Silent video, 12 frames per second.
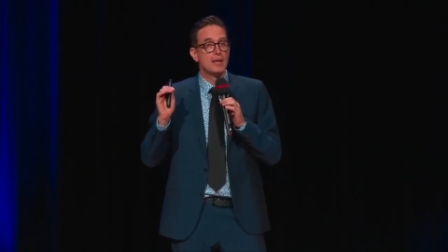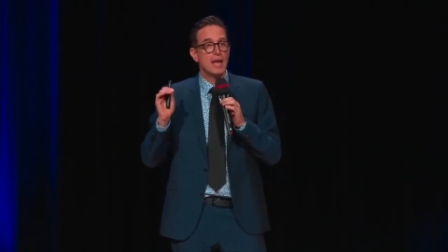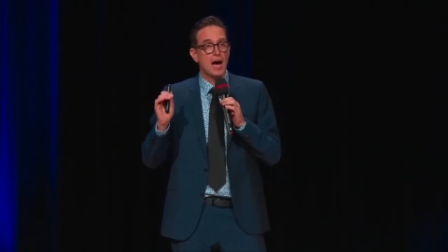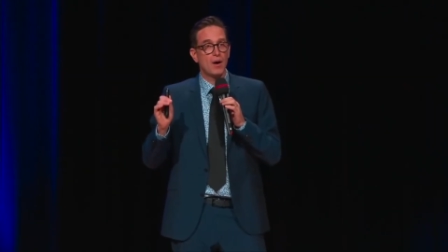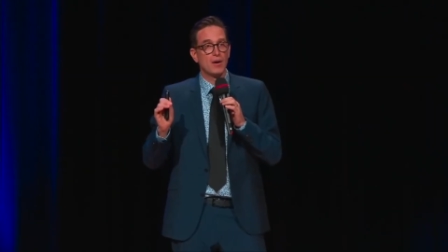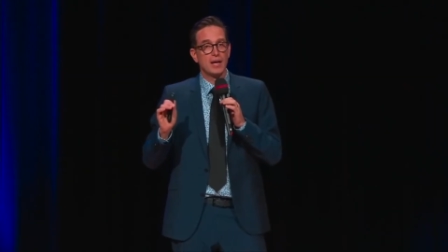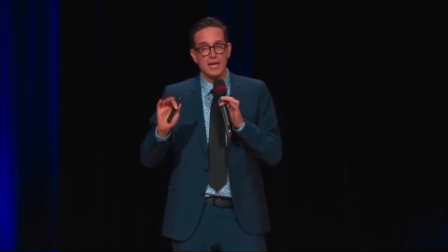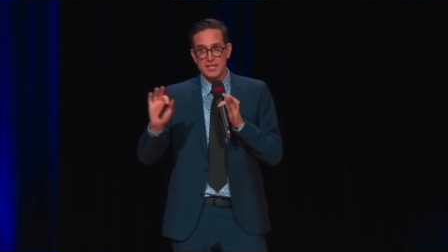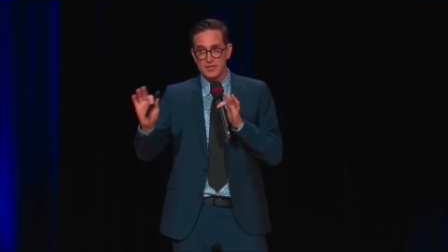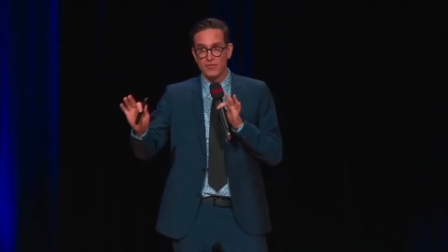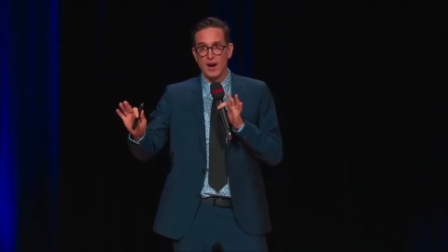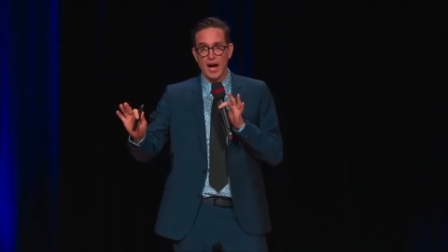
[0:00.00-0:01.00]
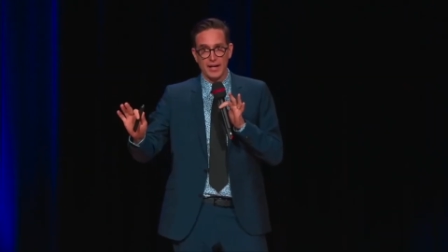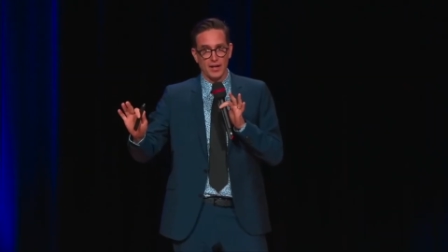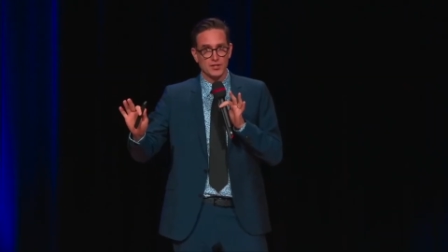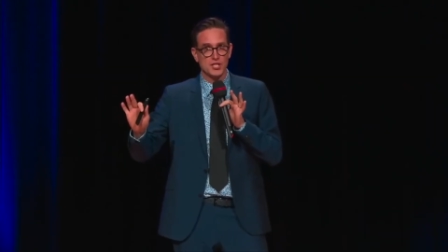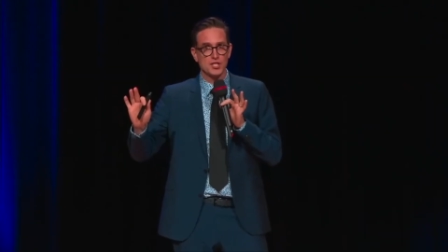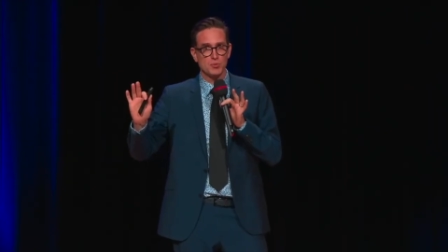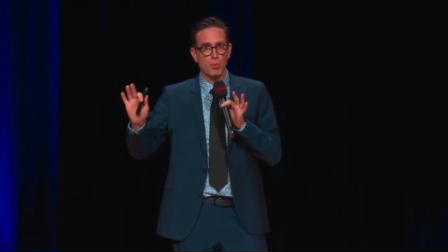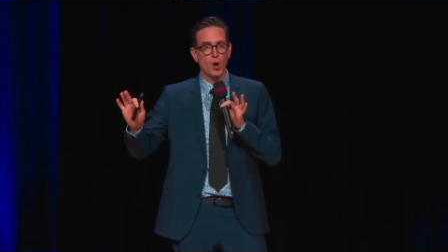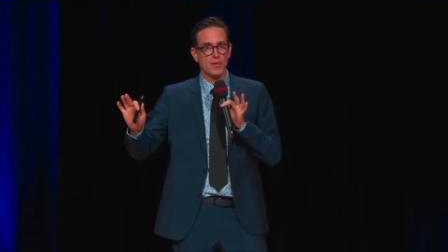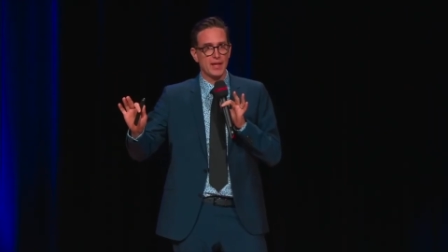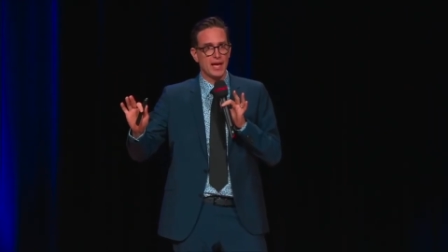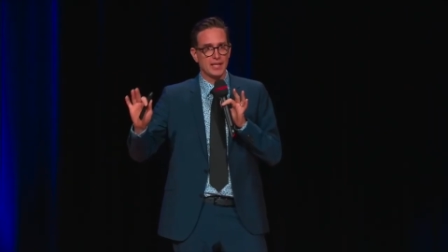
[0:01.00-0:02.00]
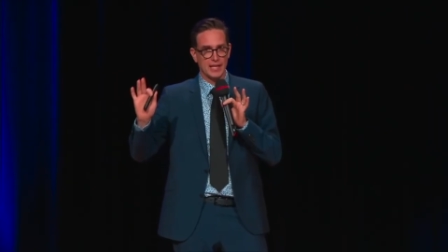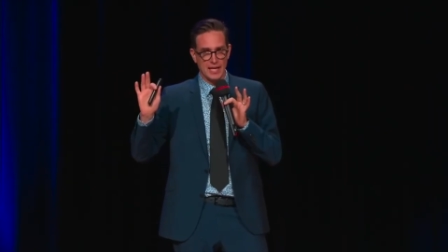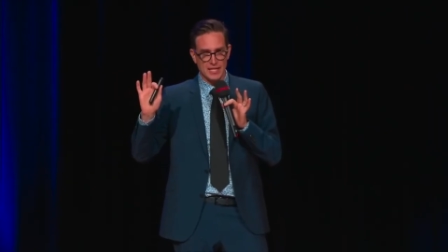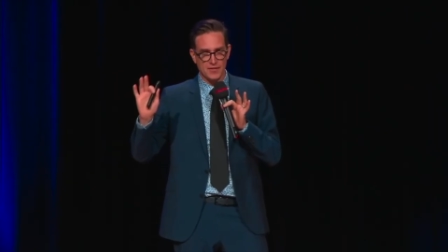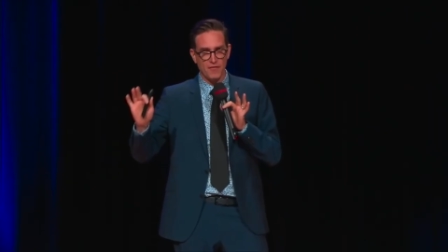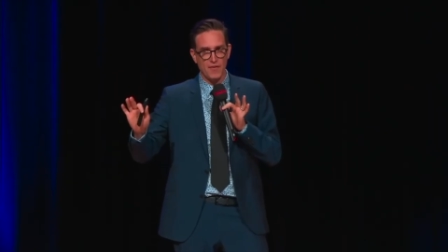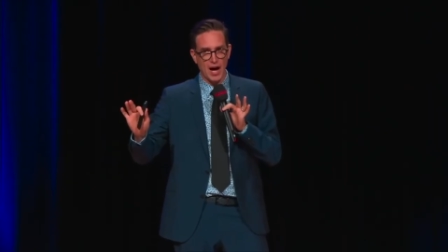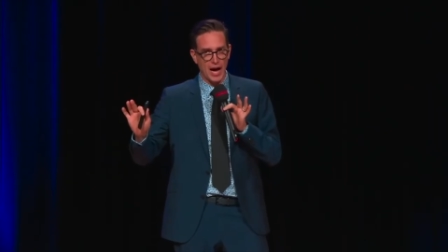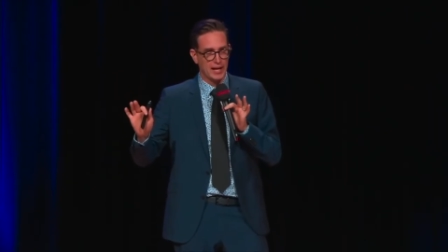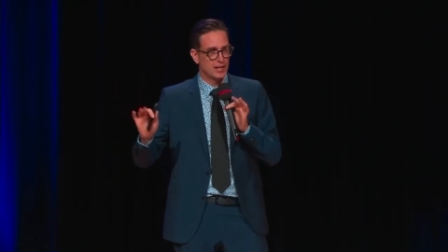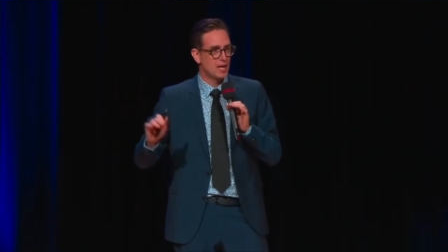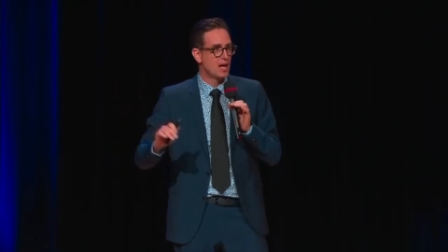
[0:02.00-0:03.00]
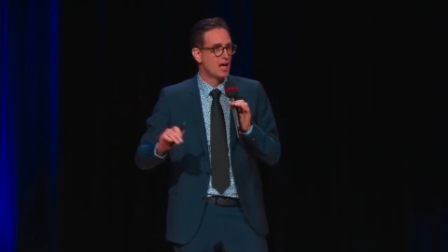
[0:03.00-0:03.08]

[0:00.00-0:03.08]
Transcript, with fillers: Now, he's fine. I'll just spoil the ending. He's fine.